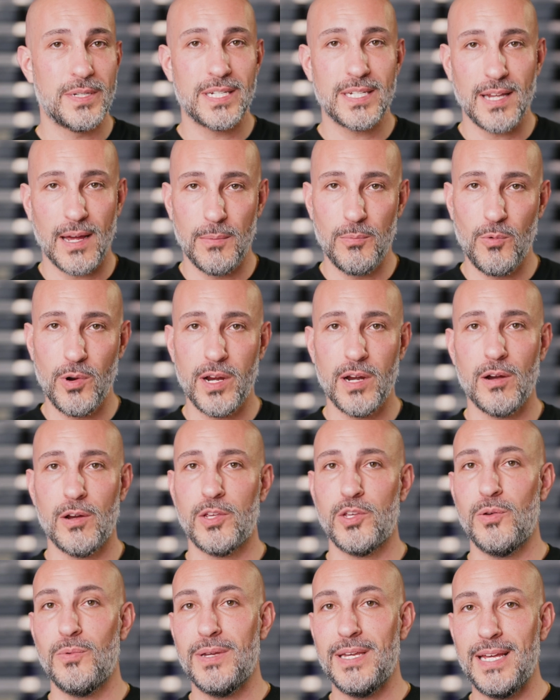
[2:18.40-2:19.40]
somewhere,
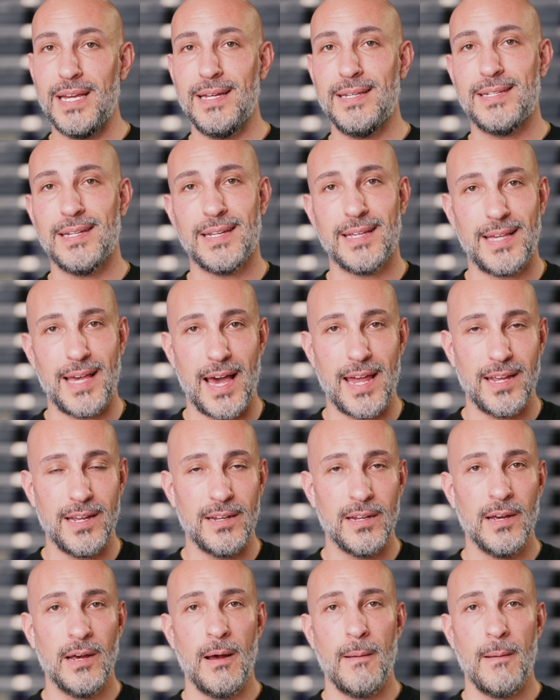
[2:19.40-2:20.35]
you need to get it.